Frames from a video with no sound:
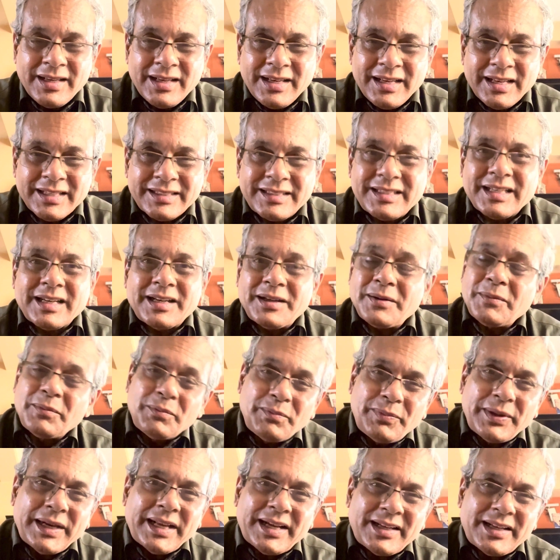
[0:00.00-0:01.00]
the
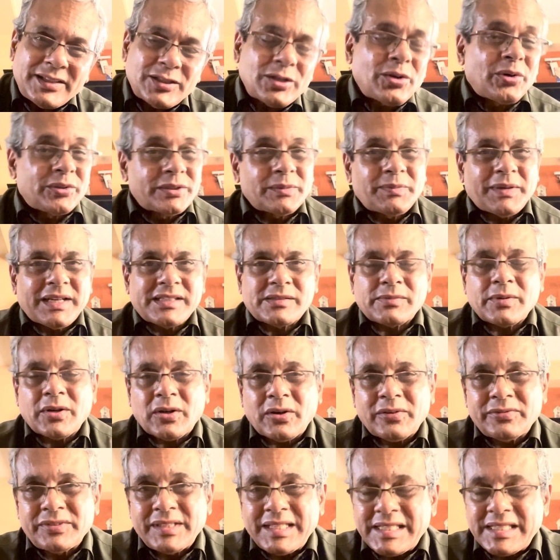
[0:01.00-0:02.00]
blood or the plasma
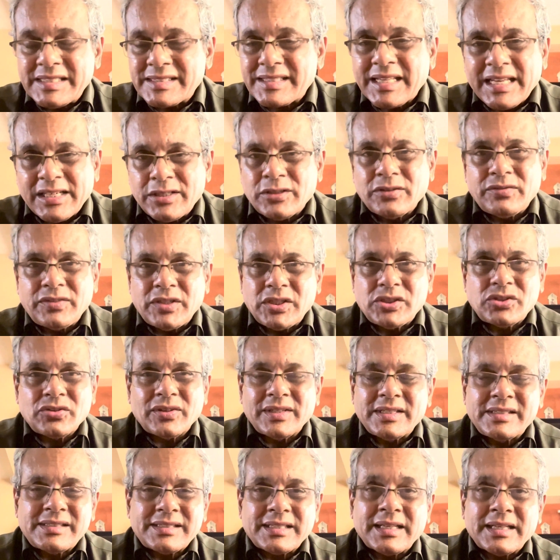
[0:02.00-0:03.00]
of these
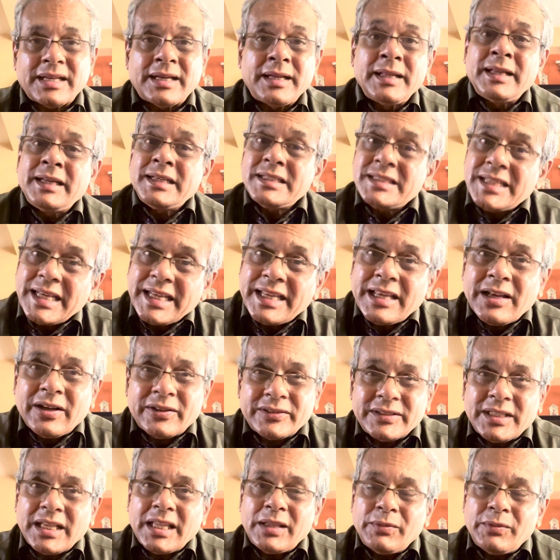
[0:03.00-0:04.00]
individuals, taking
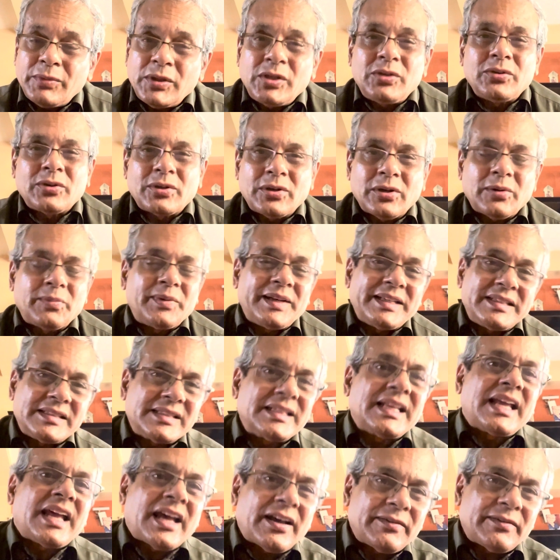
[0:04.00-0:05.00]
on the immunoglobulins
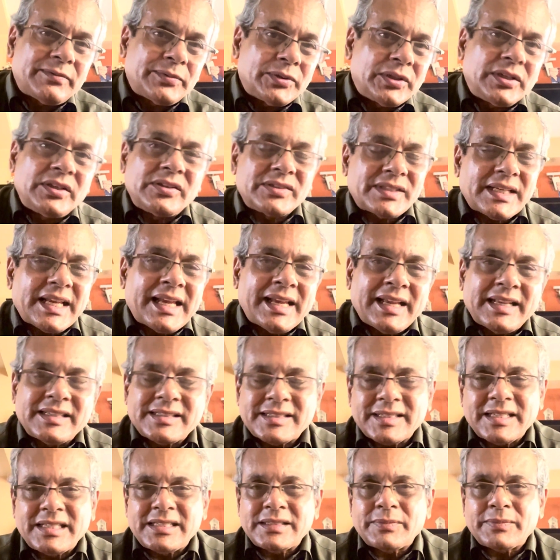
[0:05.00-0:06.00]
they have produced
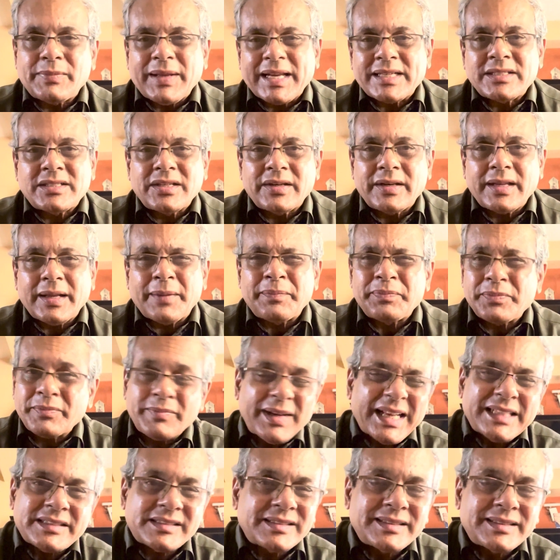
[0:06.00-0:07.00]
against these bacteria.
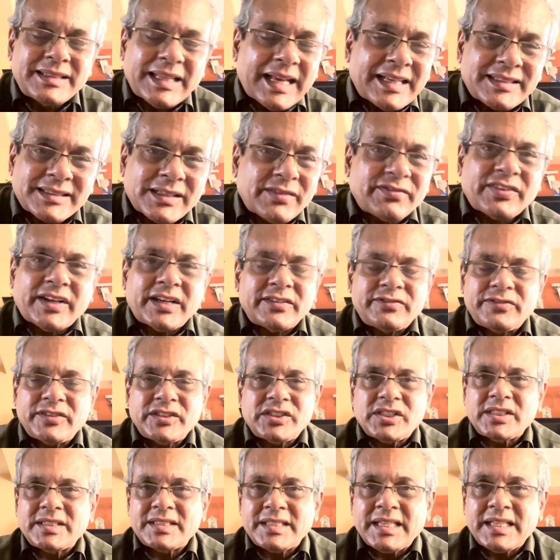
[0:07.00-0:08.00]
That's a
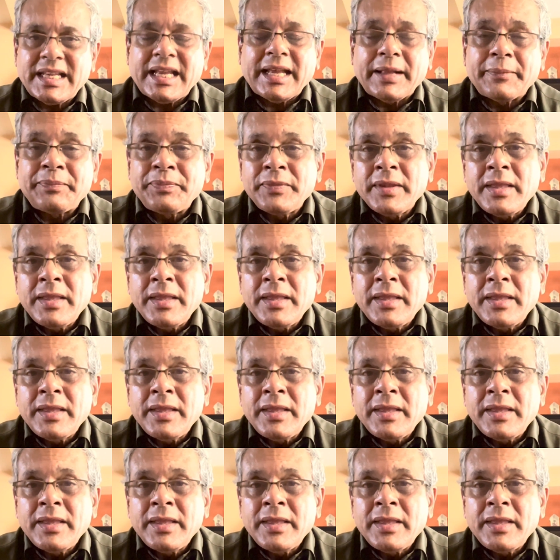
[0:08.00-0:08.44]
far-fetched thing.